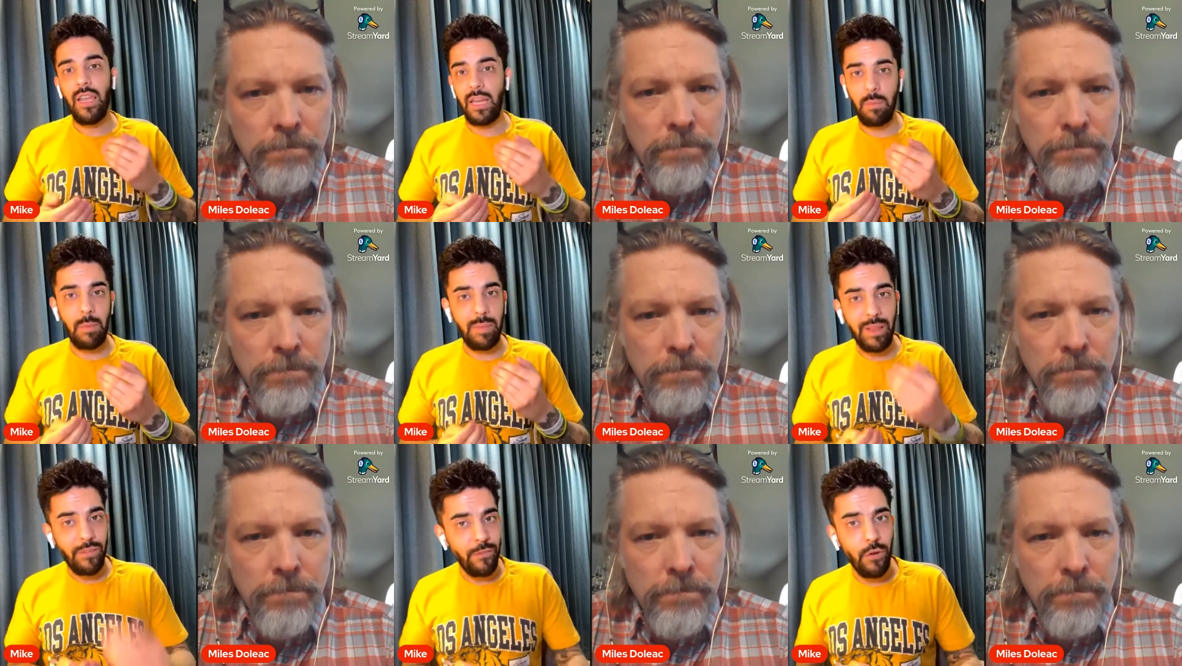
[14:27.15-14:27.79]
Speaker 1: like,
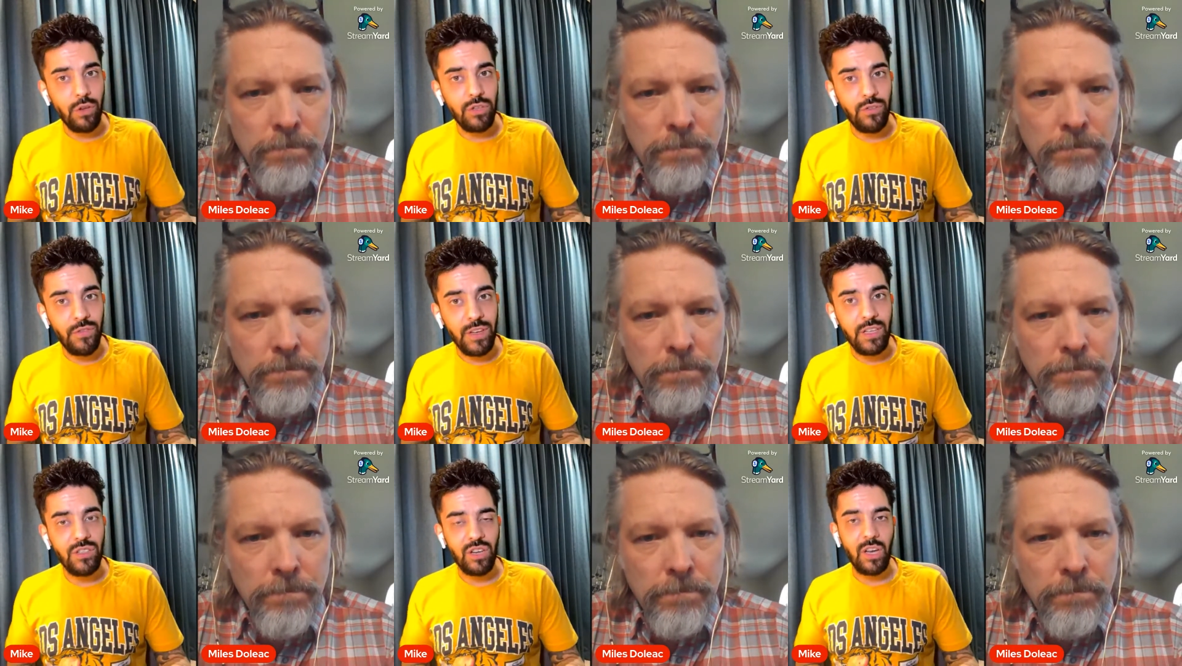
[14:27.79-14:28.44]
maybe their first
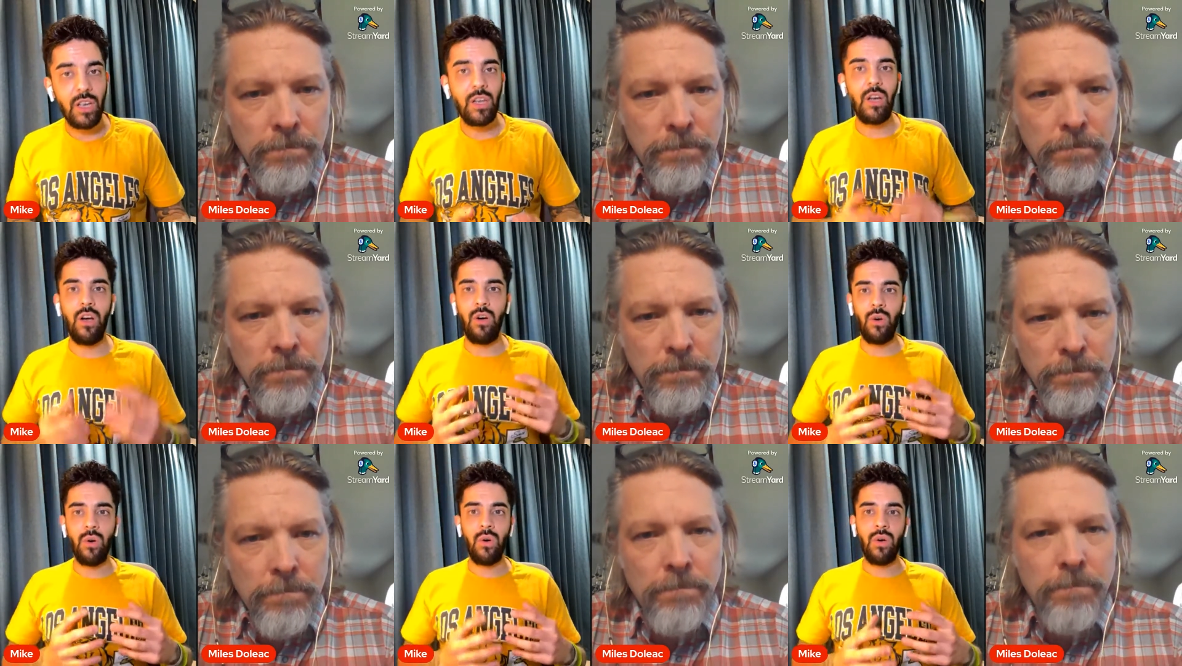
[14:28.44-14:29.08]
feature
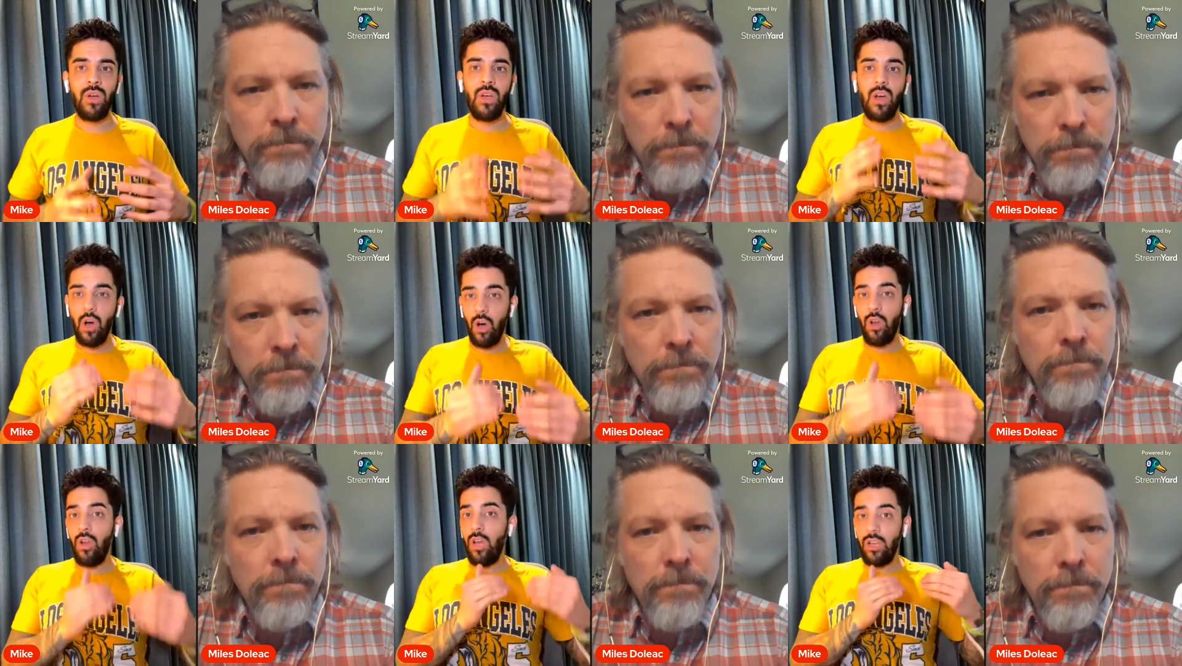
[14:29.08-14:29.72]
or
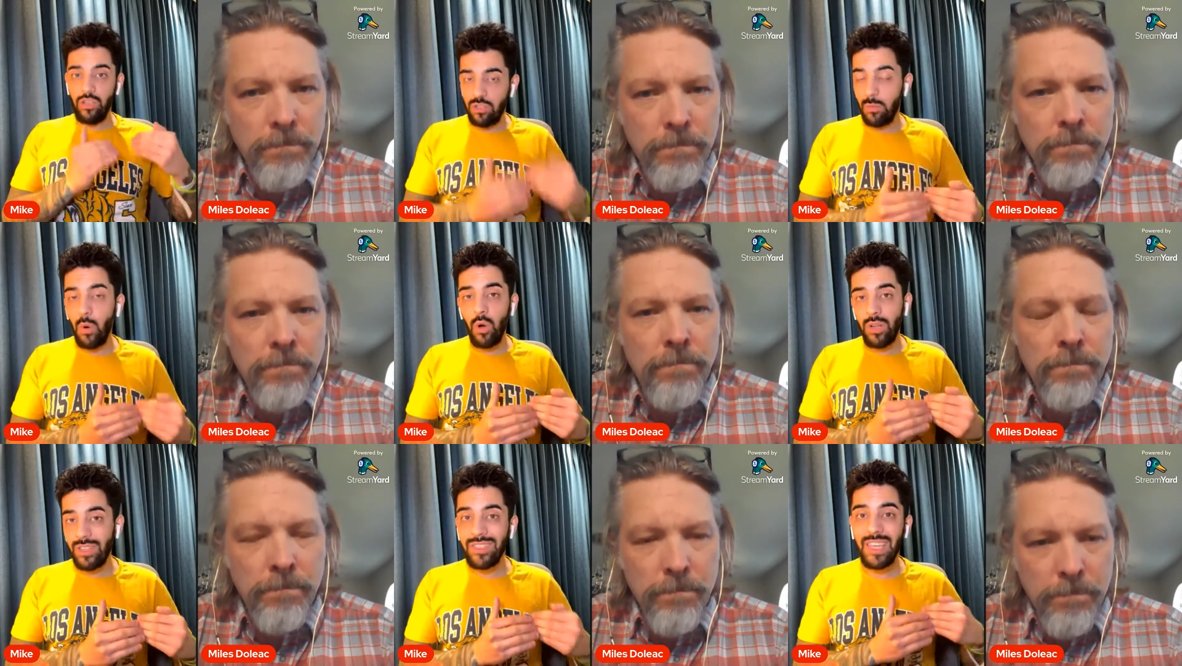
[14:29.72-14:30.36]
on a
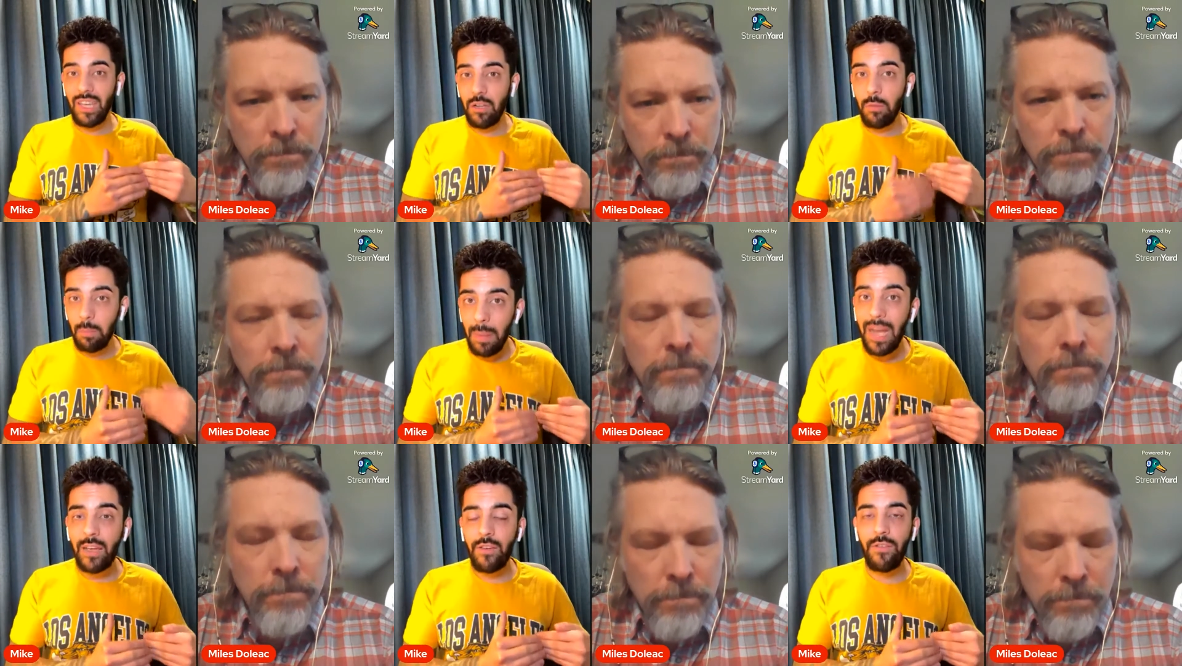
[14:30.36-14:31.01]
smaller scale
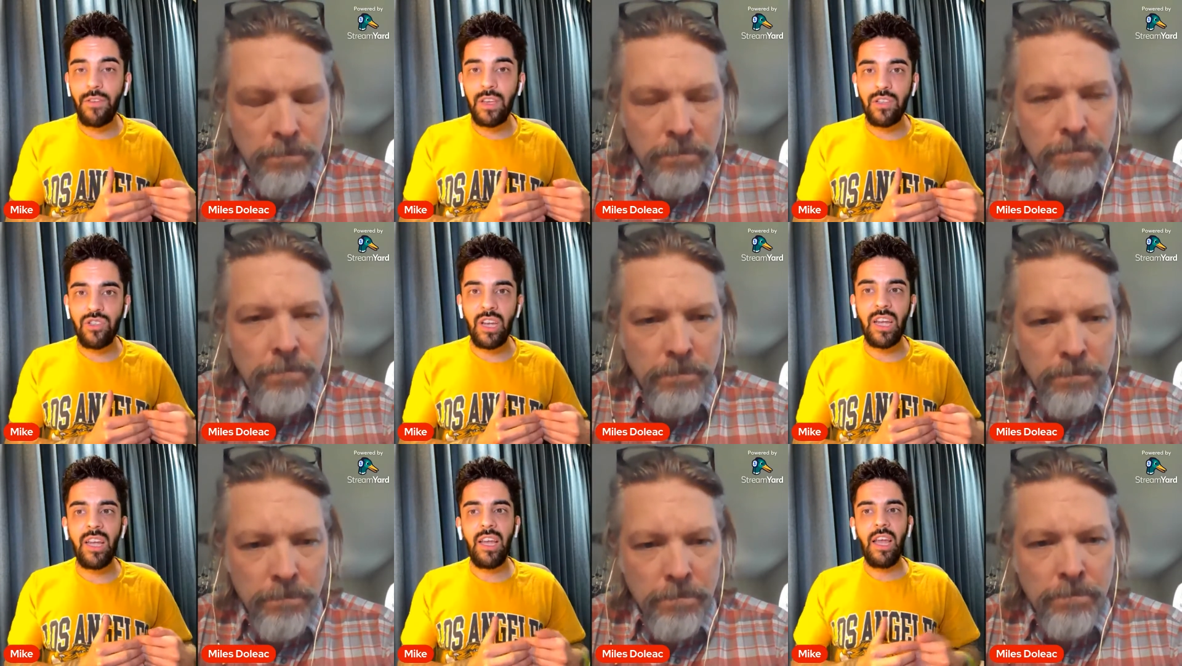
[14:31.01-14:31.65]
back
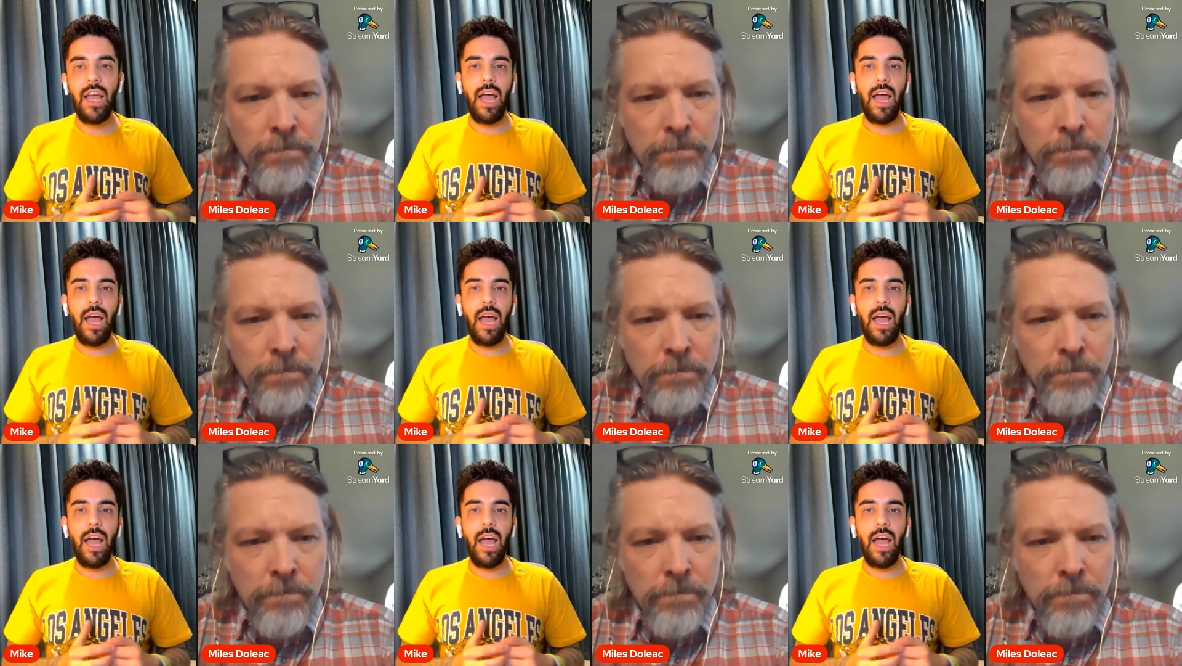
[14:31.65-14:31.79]
feature.